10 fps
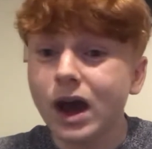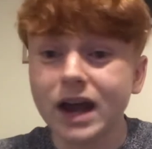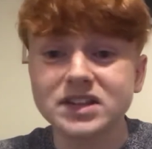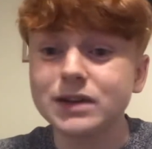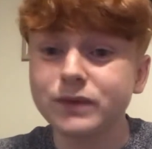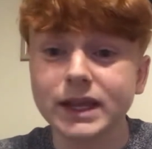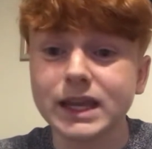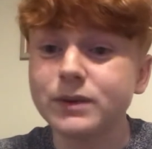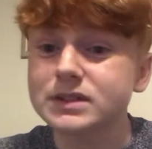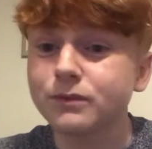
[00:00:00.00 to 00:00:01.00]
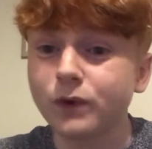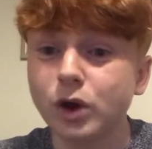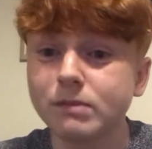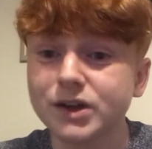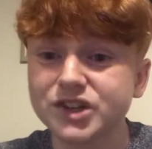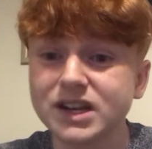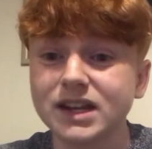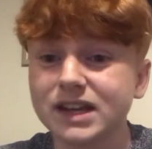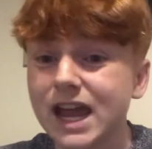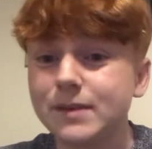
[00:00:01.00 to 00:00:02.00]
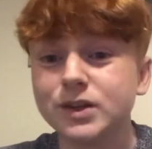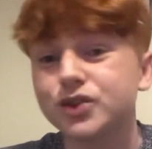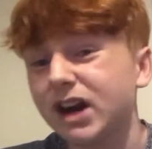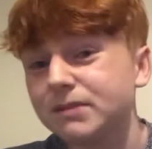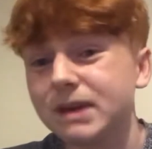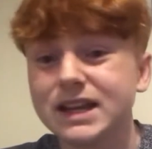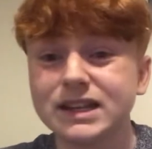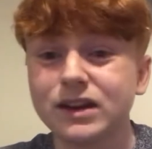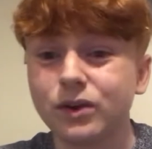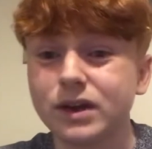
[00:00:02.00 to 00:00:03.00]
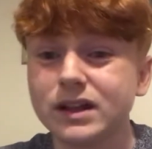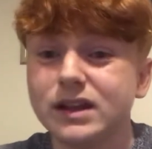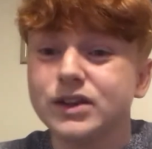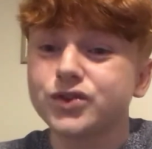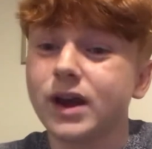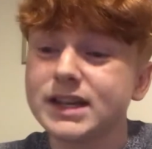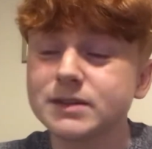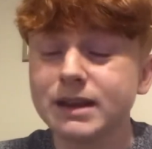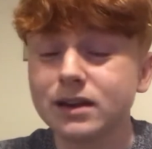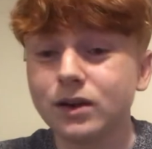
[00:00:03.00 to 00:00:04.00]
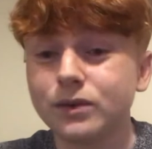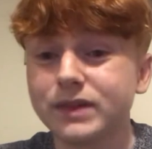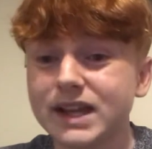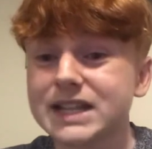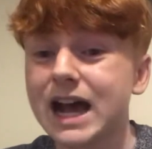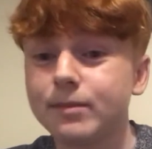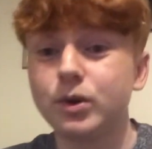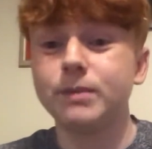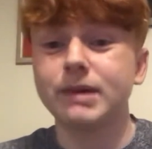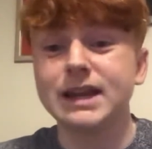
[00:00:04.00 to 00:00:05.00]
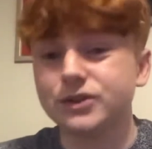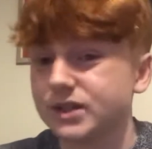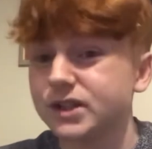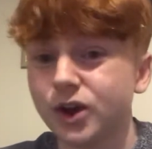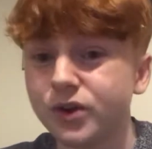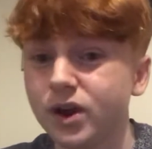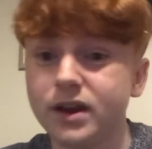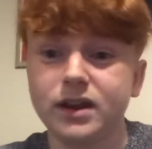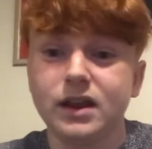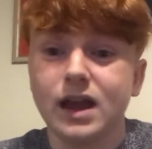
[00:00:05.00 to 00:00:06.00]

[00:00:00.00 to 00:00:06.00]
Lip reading: I didn't think he was involved much in the game. He trying to make a lot of things happen, but he just couldn't.